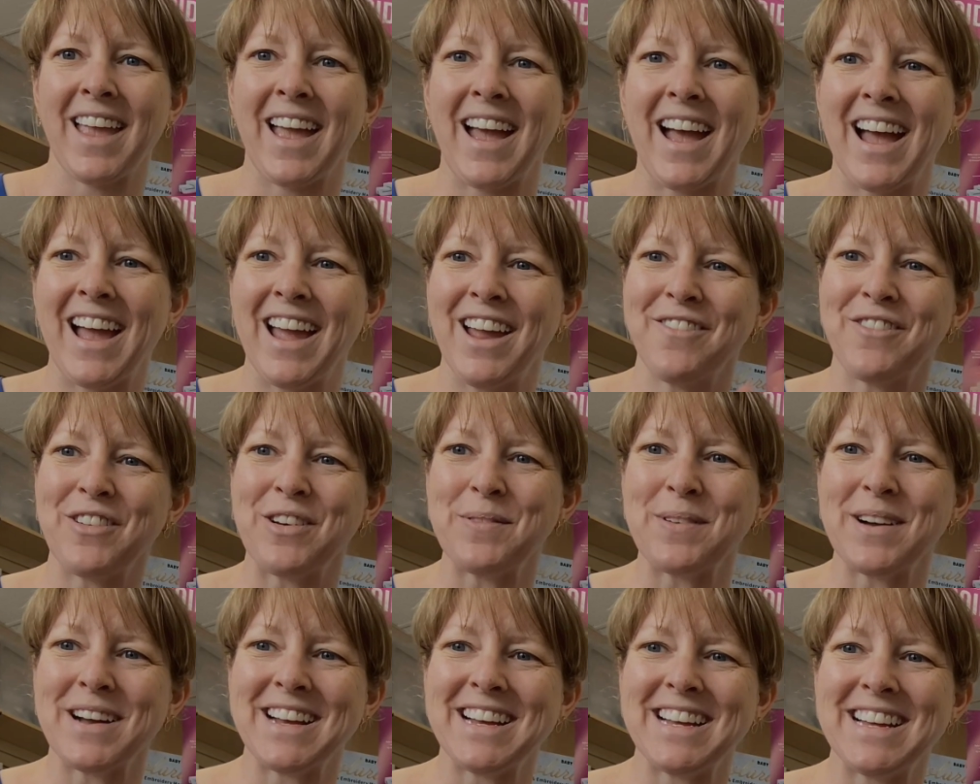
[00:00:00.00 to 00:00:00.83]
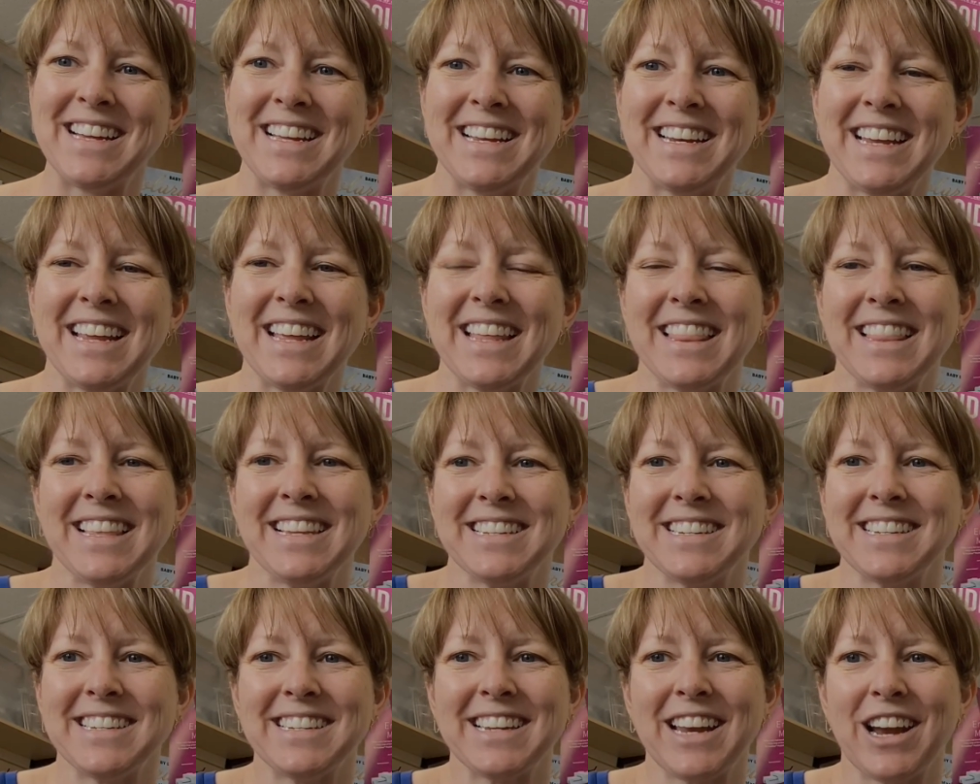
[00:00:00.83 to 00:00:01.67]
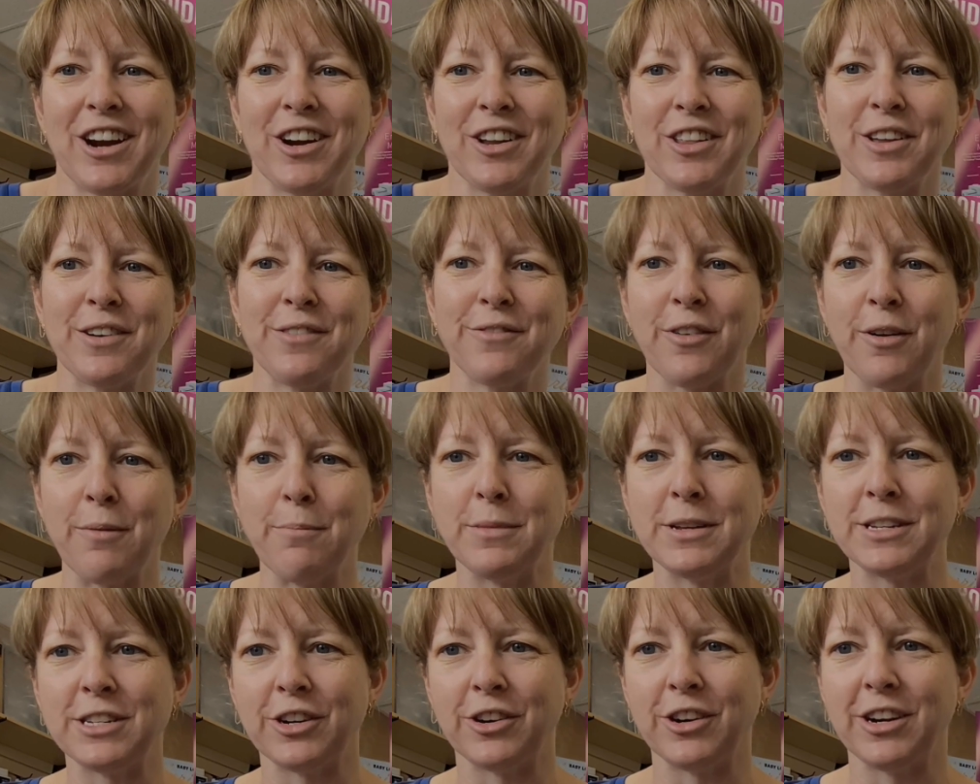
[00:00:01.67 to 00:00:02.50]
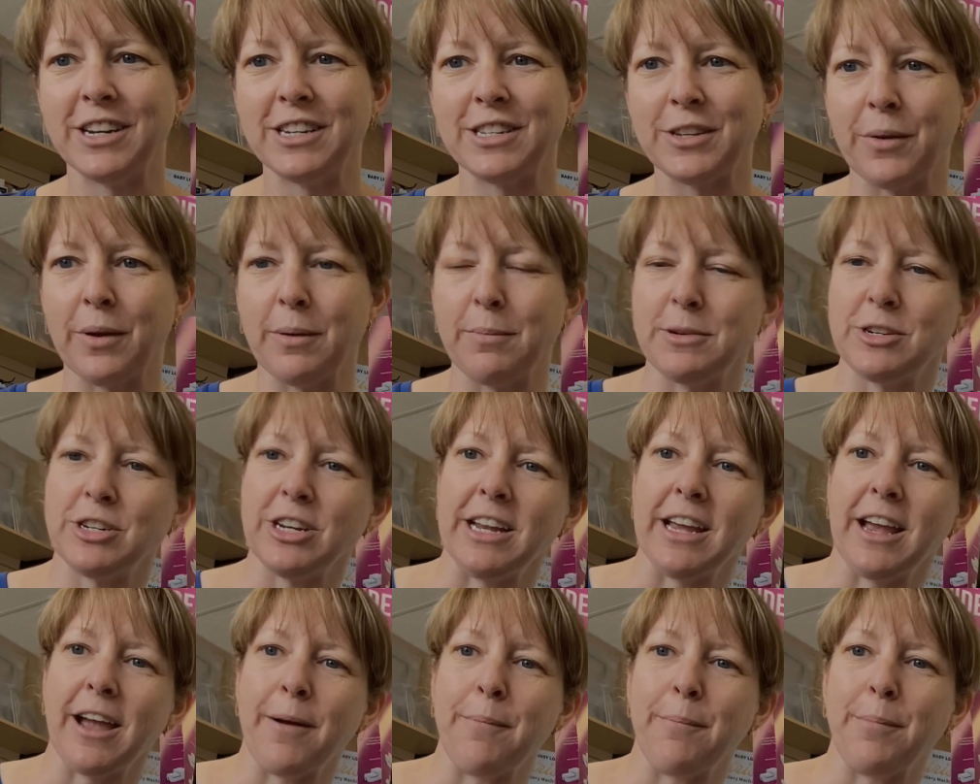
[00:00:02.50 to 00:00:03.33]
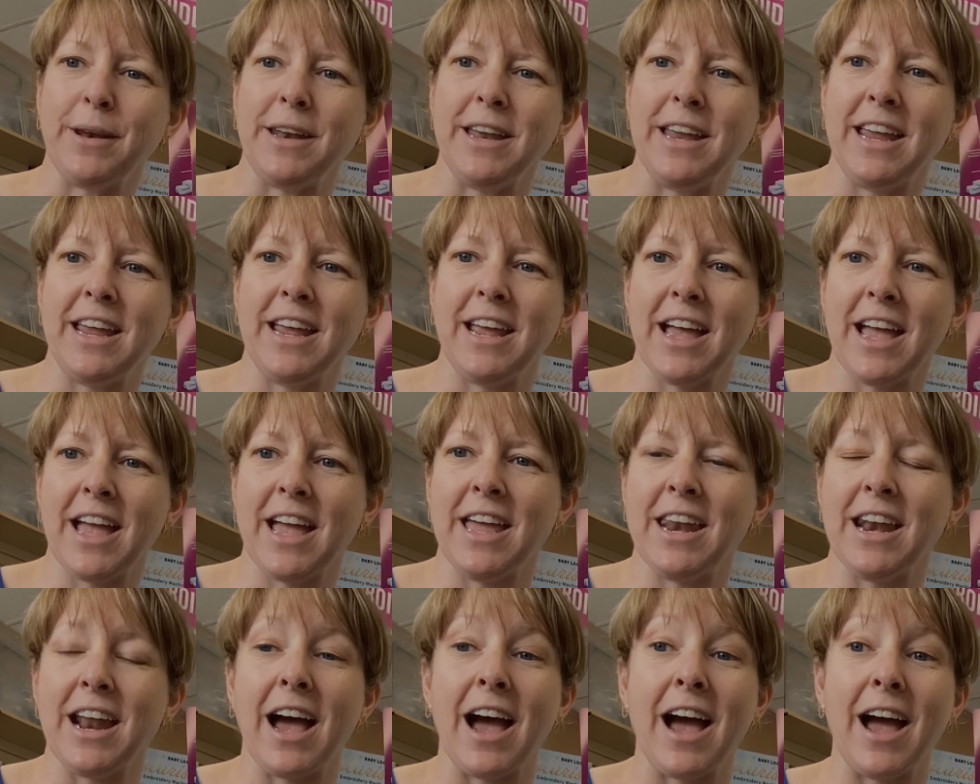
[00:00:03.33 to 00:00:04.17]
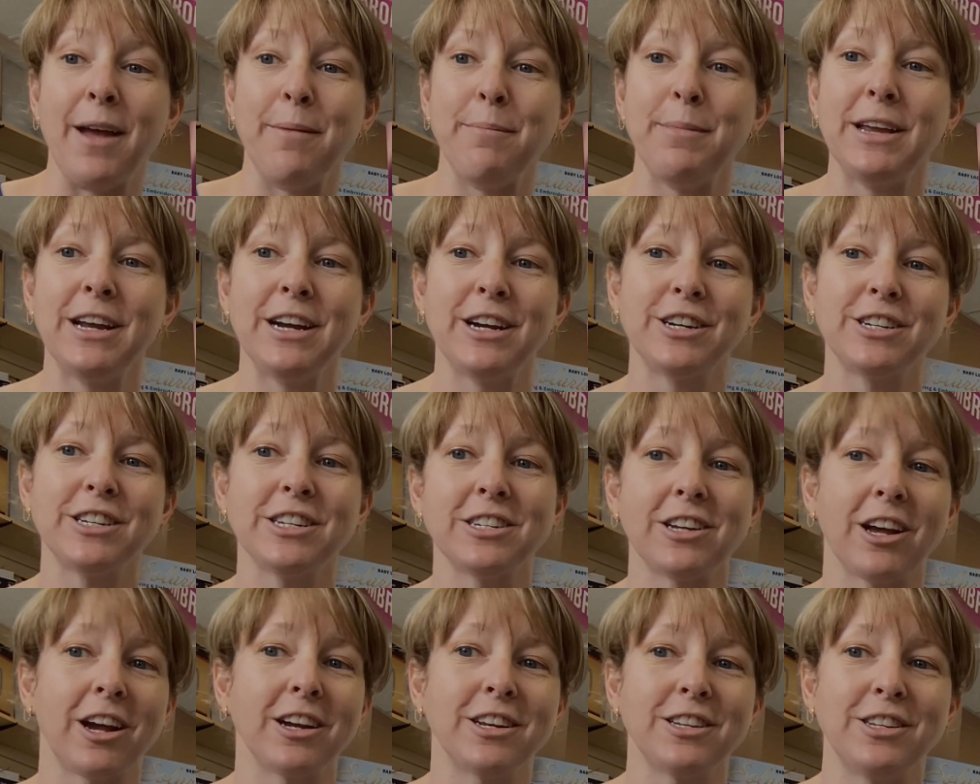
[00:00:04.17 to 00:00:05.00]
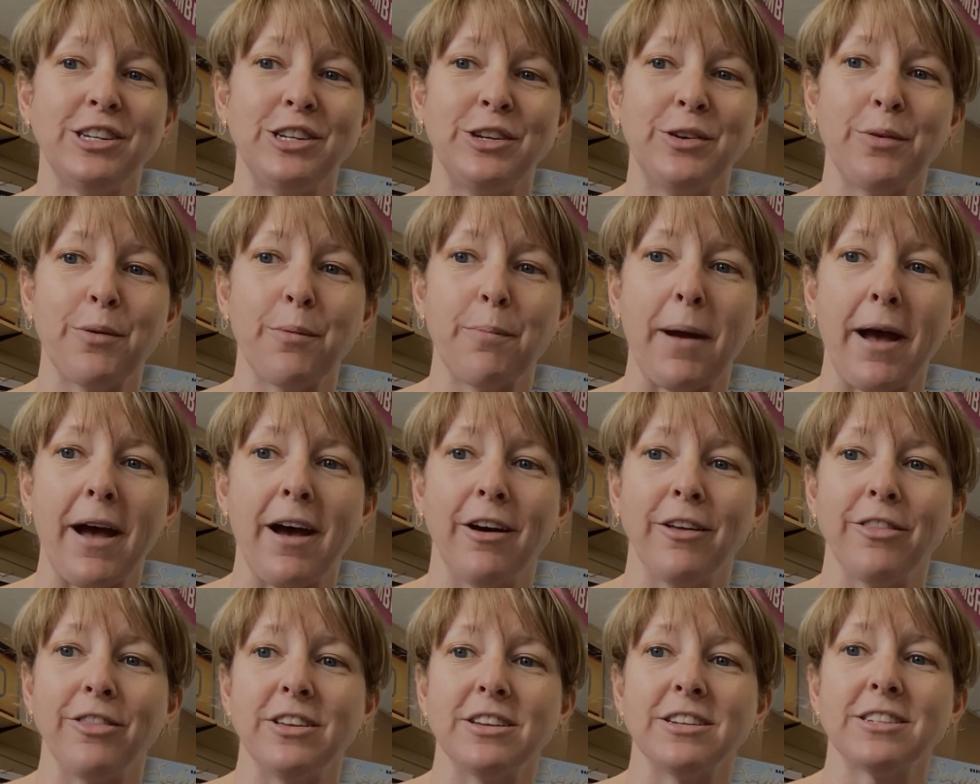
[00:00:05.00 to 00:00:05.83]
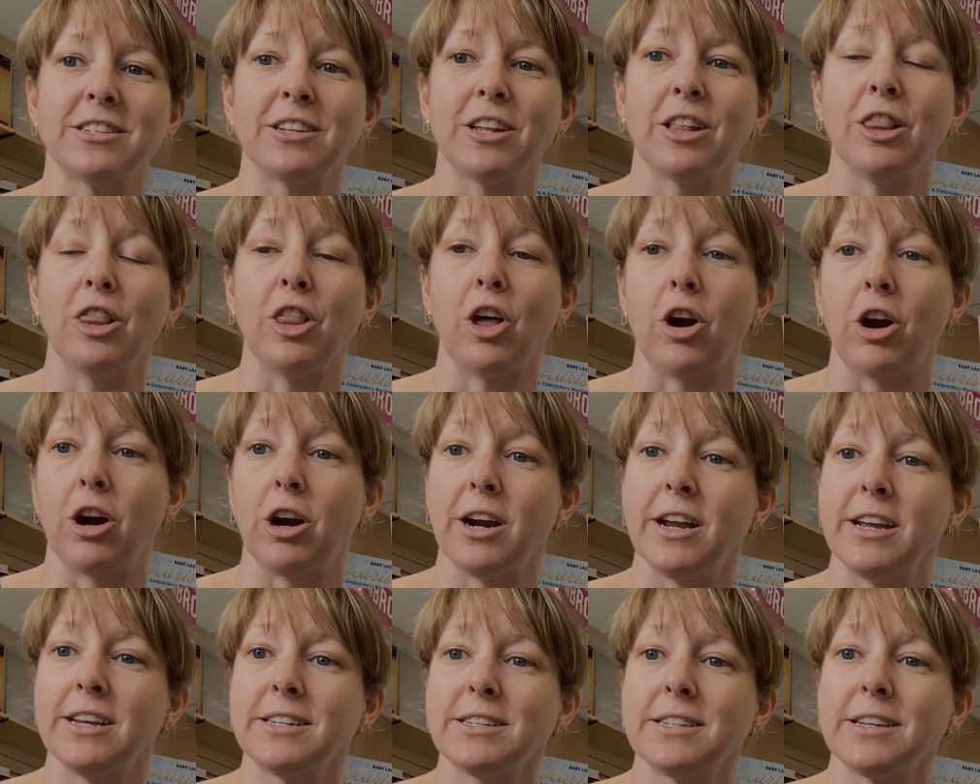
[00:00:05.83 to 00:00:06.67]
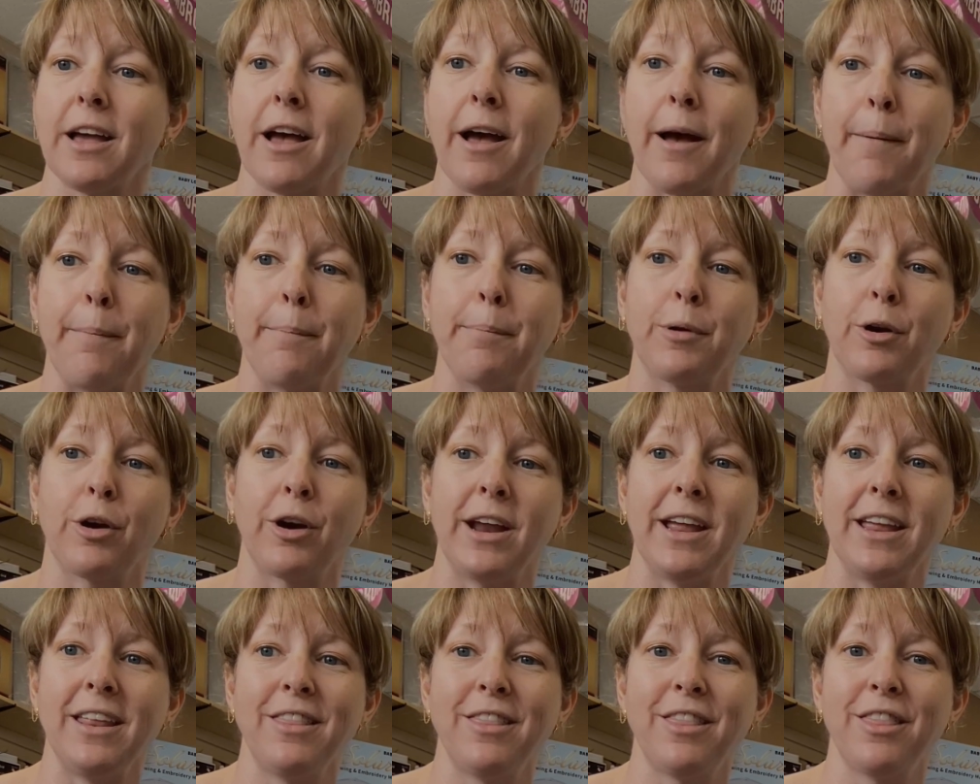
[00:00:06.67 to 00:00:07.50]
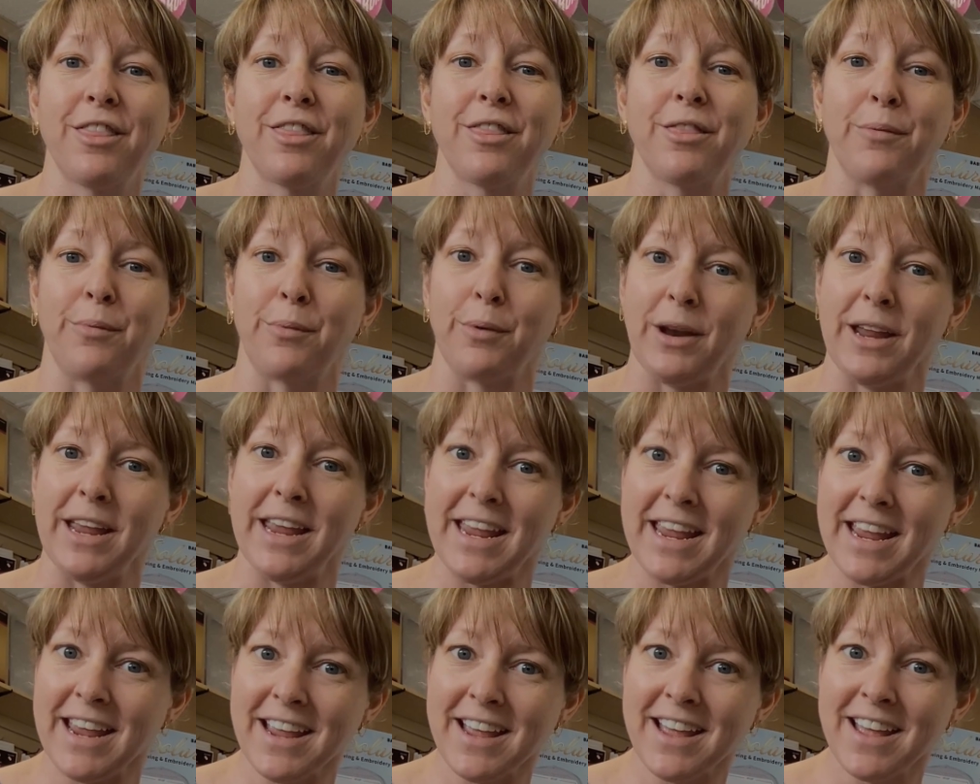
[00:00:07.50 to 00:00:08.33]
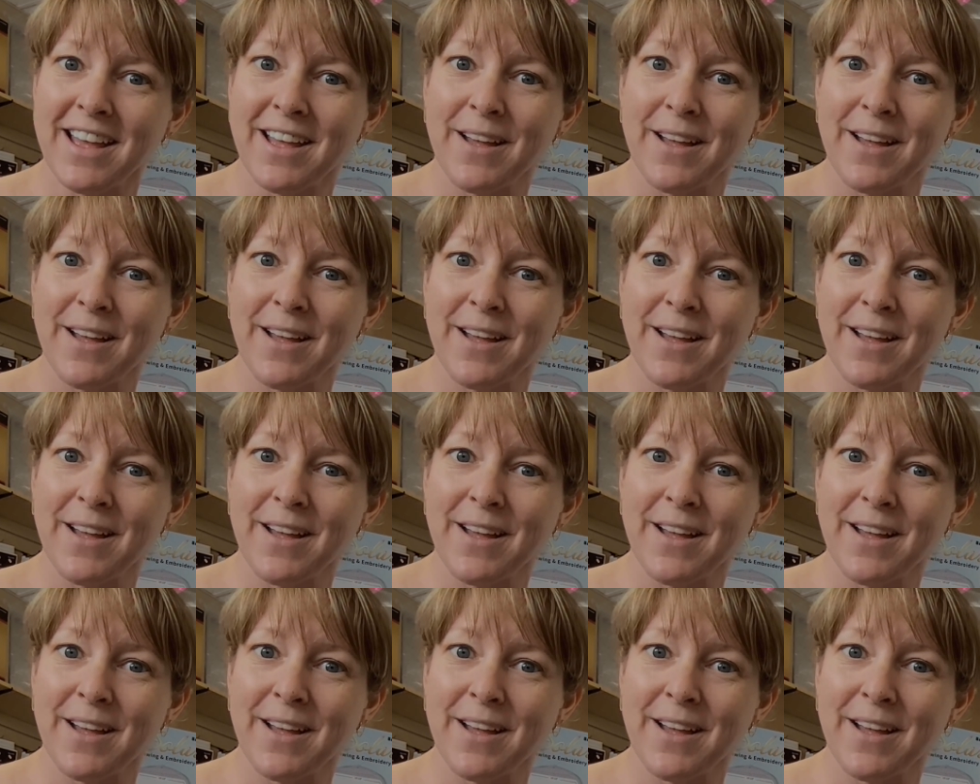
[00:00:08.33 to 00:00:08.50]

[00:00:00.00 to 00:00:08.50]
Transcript: Hi everyone, this is Carolyn from Missouri Sewing Machine Company and I'm here to talk to you about the Solaris Upgrade 3.